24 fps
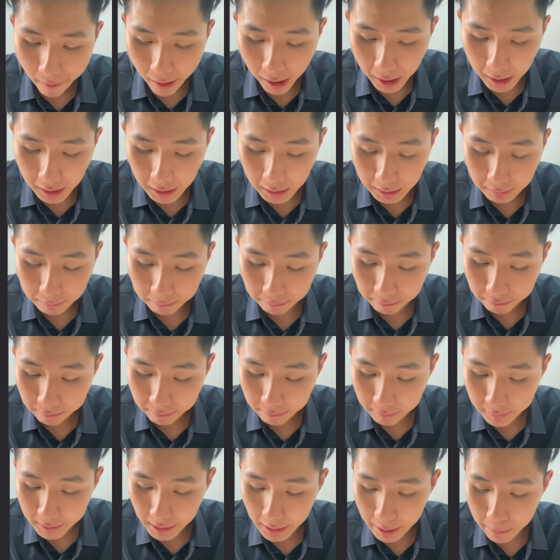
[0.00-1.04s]

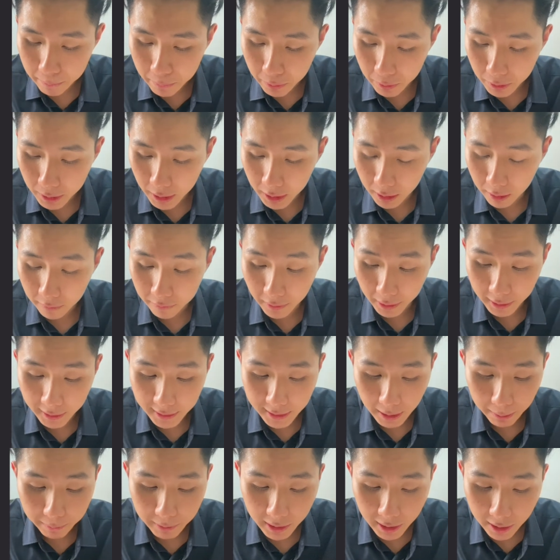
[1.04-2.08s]
inputting of
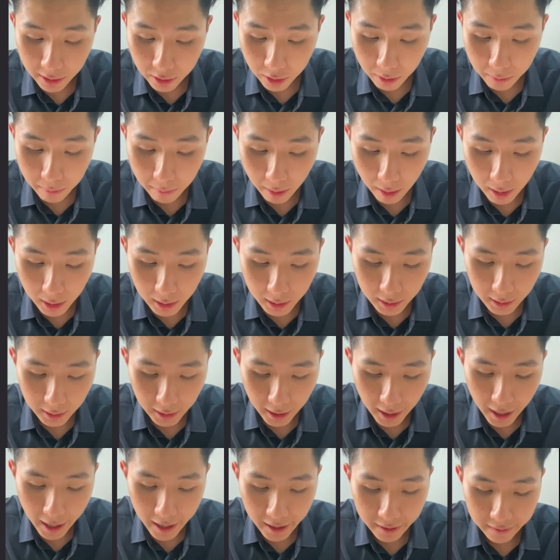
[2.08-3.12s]
examination mark,
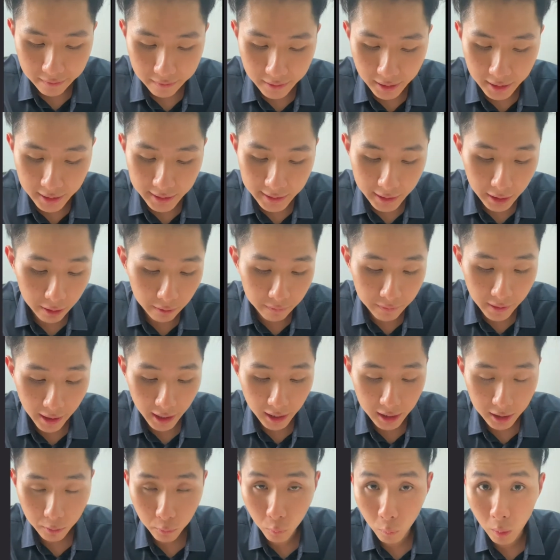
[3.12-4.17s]
and instead of
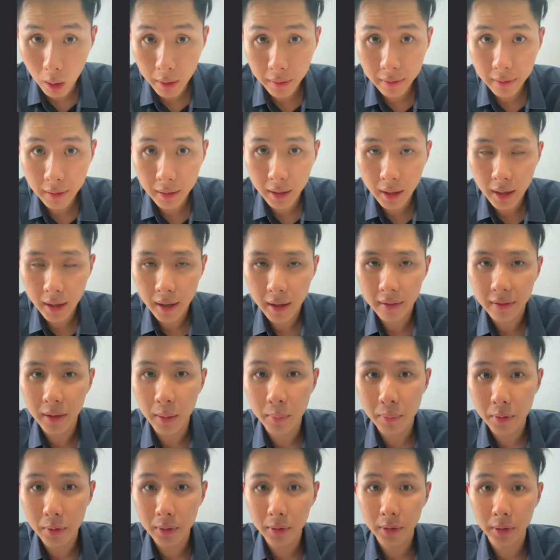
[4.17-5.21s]
-1,
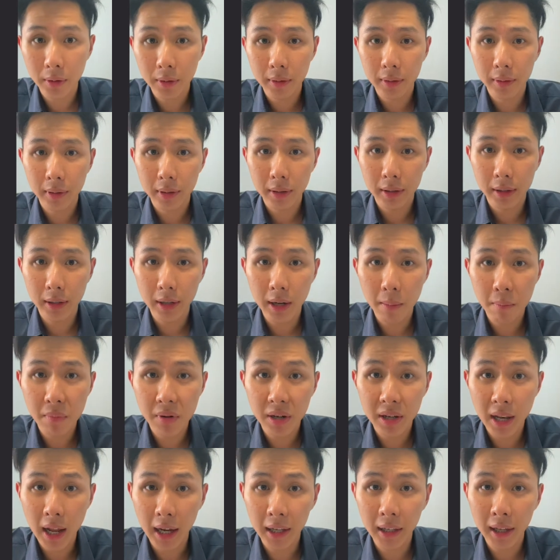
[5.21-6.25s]
the number
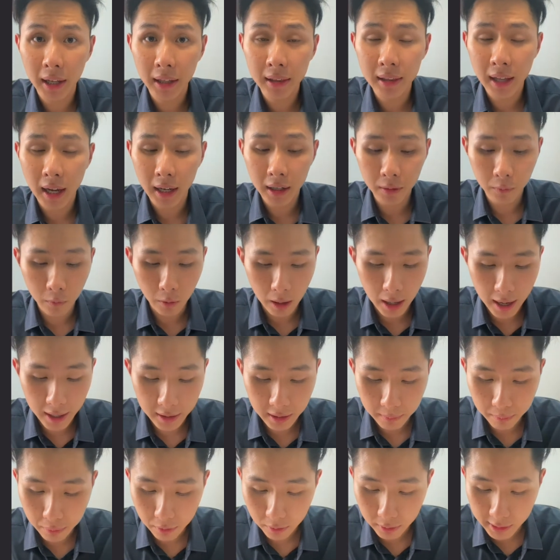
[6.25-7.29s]
999 will end the
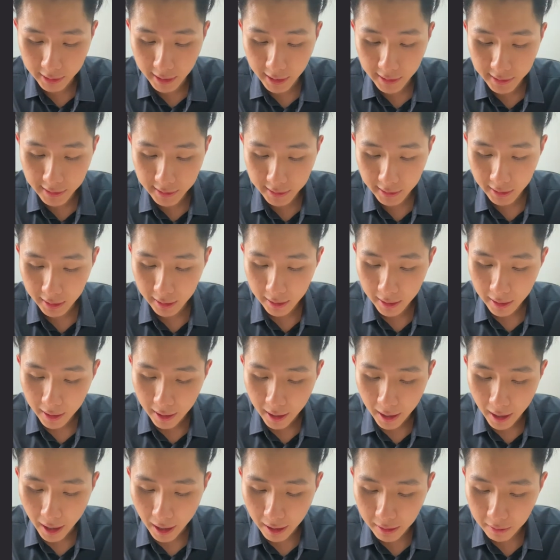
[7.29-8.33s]
process.
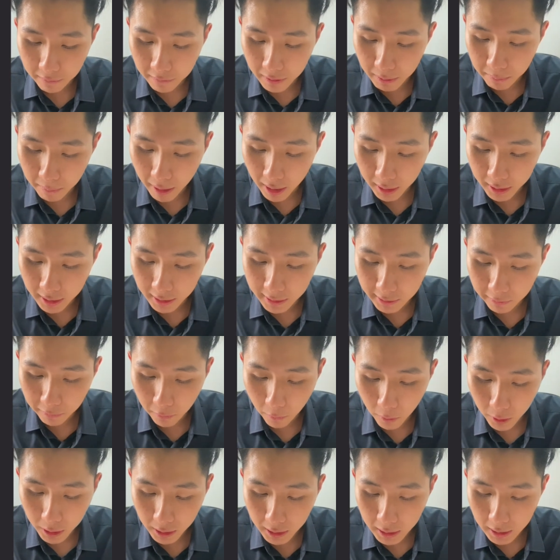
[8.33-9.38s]
And if the mark is
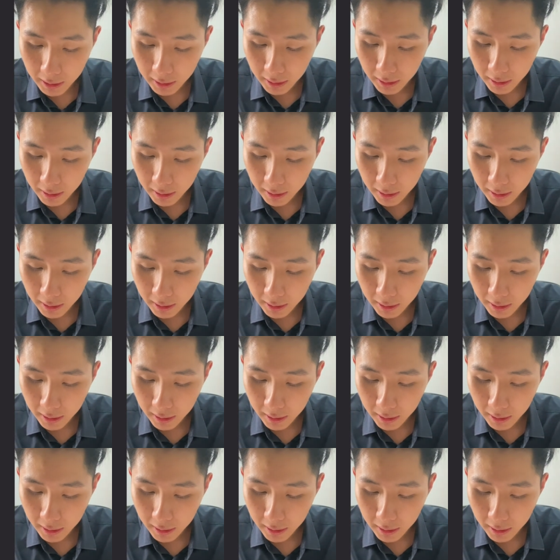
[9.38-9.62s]
40